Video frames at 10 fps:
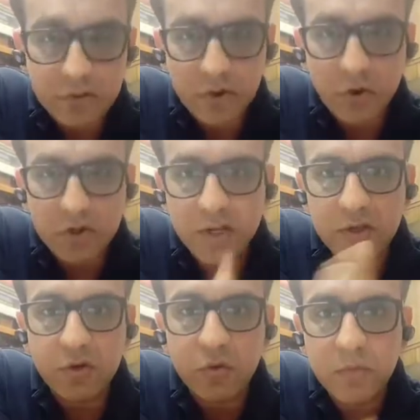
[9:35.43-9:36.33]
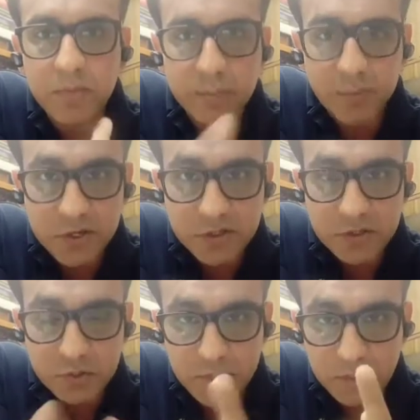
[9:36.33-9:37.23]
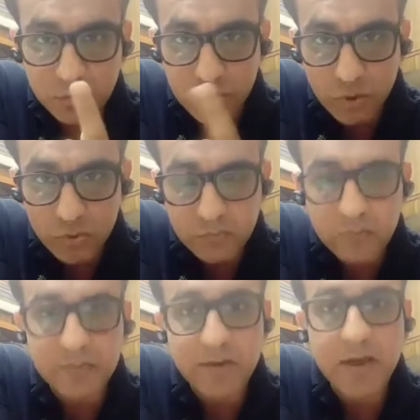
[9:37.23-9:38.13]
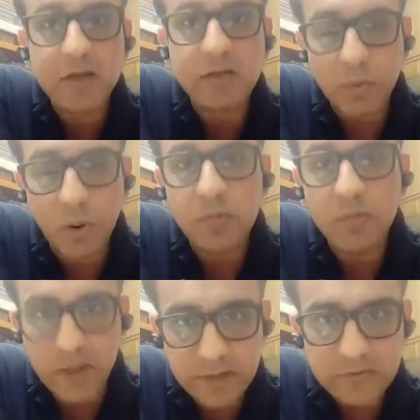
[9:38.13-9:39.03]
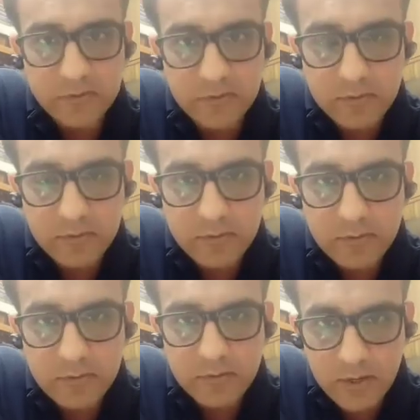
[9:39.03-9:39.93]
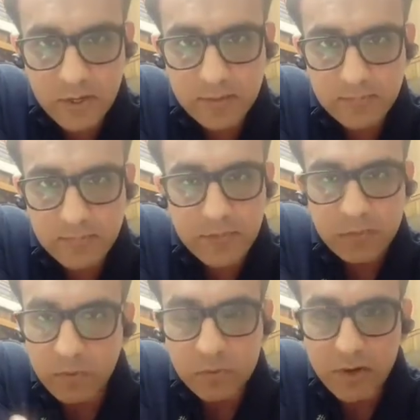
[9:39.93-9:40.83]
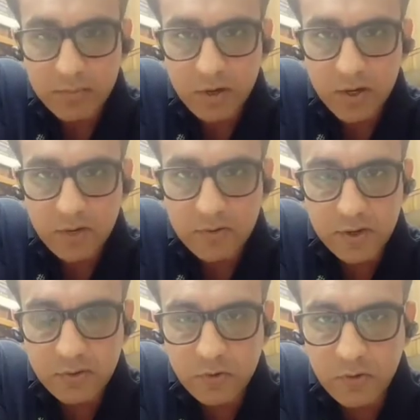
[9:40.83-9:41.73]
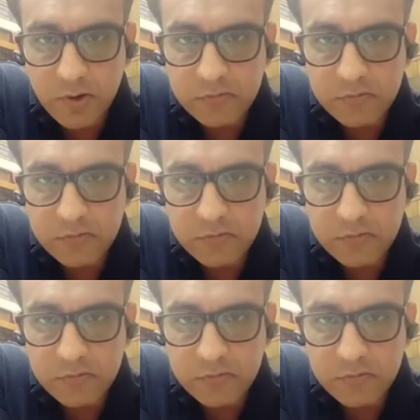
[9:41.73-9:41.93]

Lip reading: You're auditing your own preparation so that you know where the problem lies, right? Don't worry about getting the right or the wrong